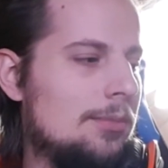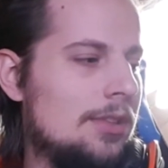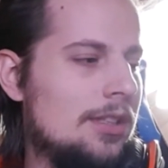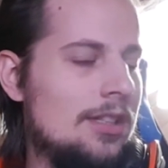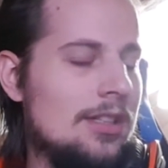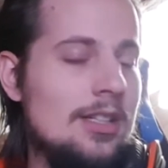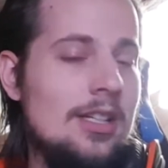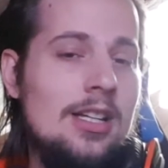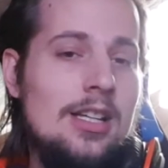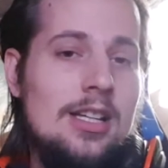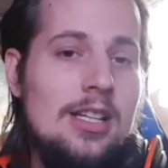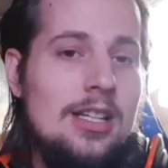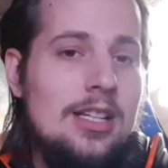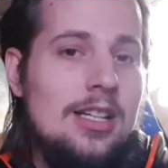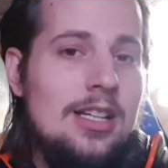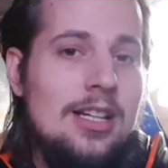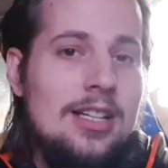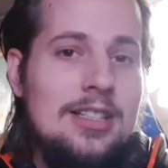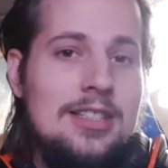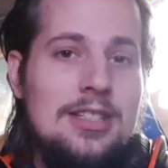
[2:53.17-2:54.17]
I mean,
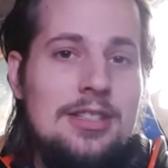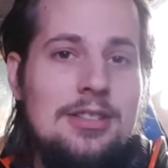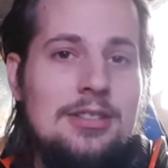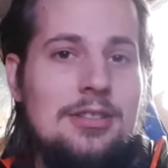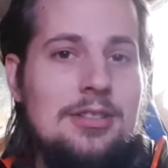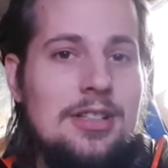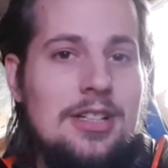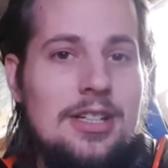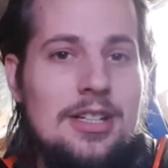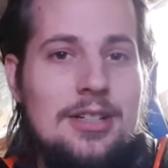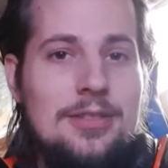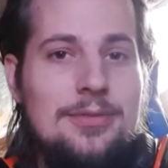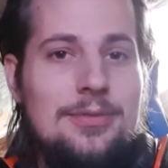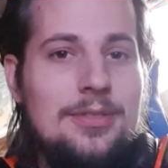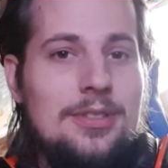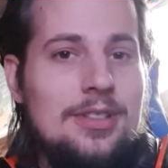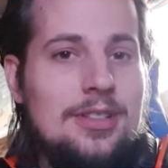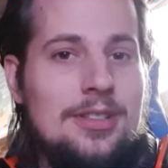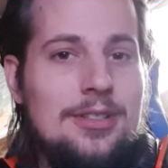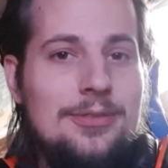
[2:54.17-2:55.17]
I still
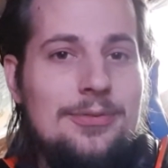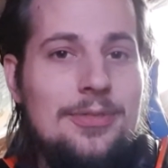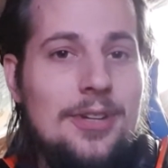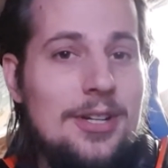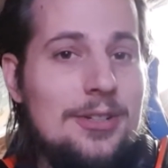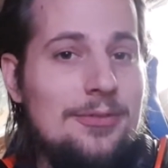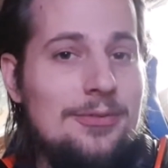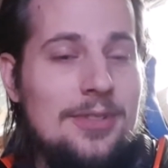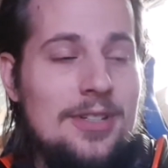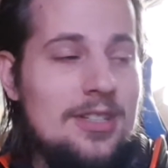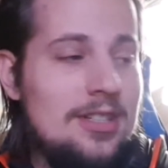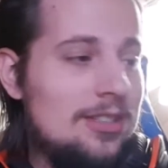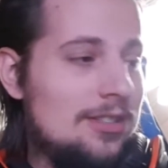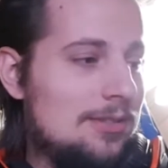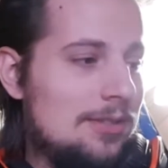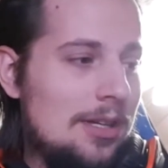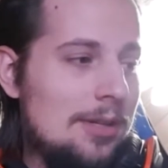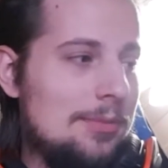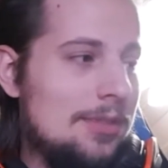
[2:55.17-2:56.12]
have uh, Final Fantasy.